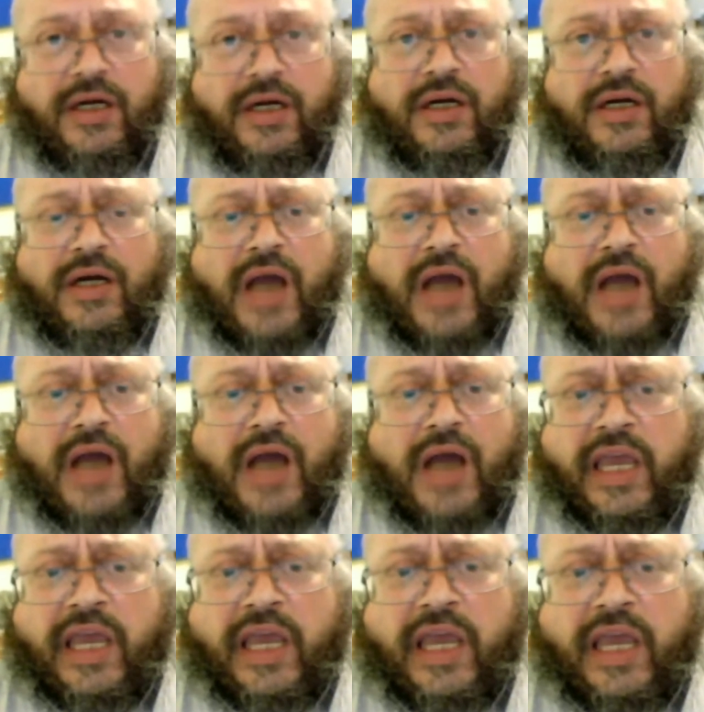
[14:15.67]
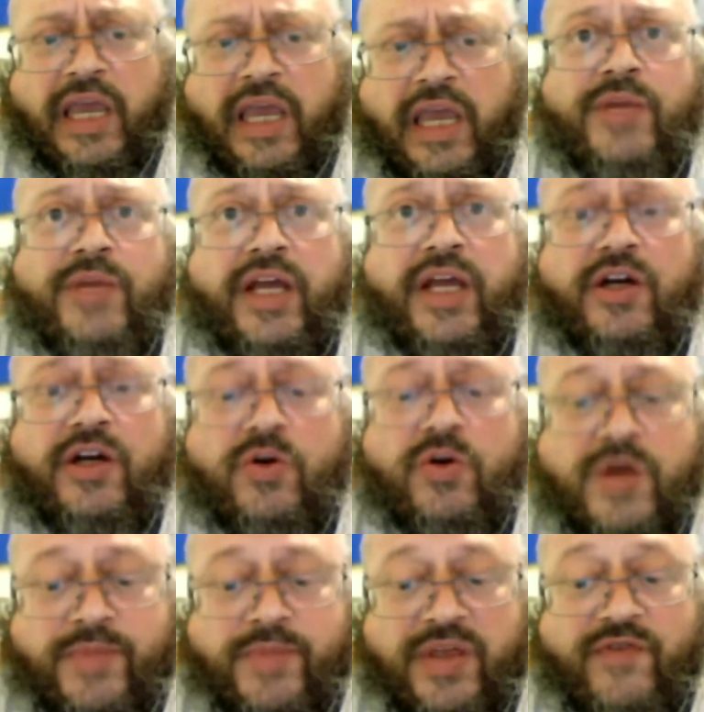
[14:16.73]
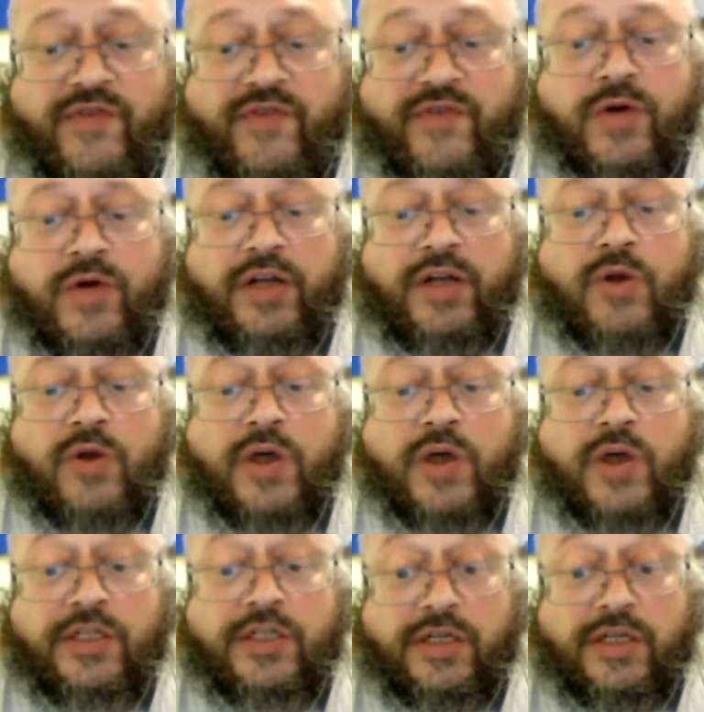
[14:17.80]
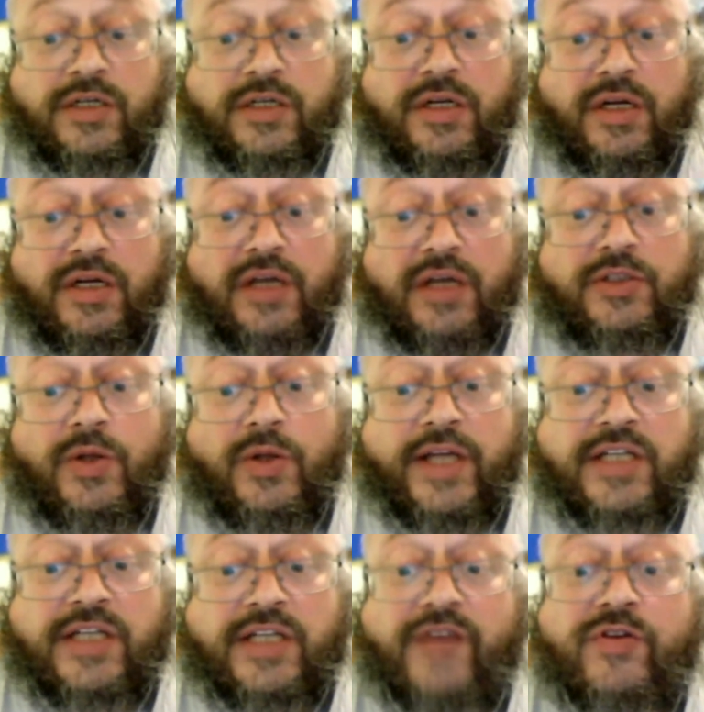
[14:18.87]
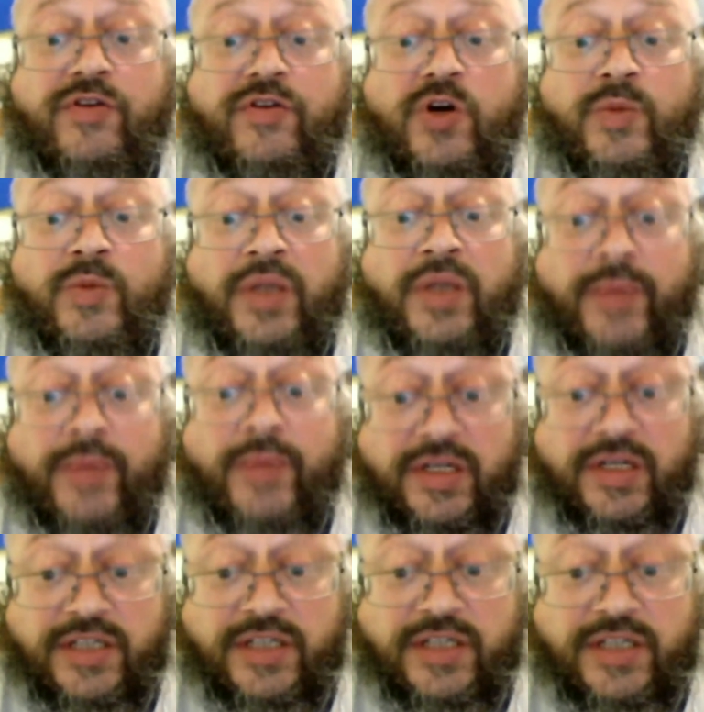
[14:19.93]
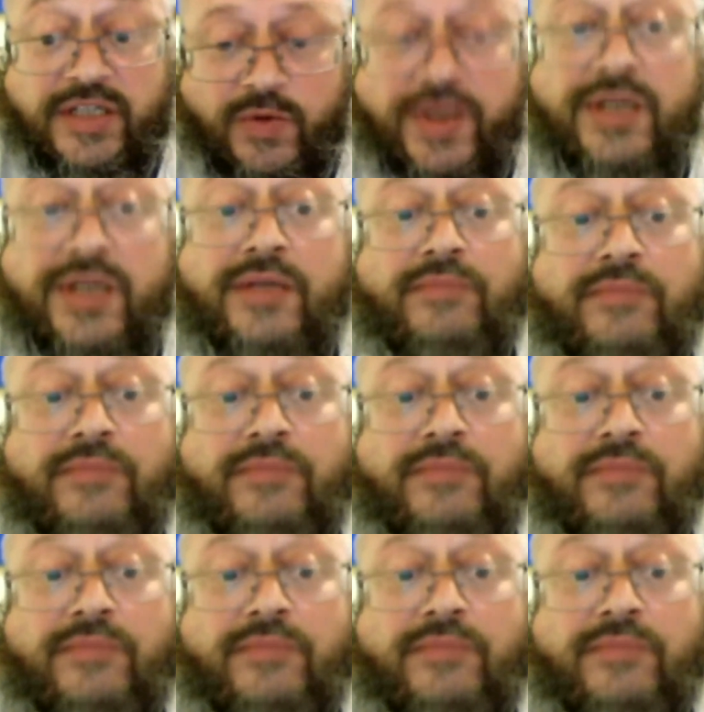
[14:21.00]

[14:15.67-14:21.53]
I can't tell them to get a grip. They've already lost it. So let's have term limits, shall we?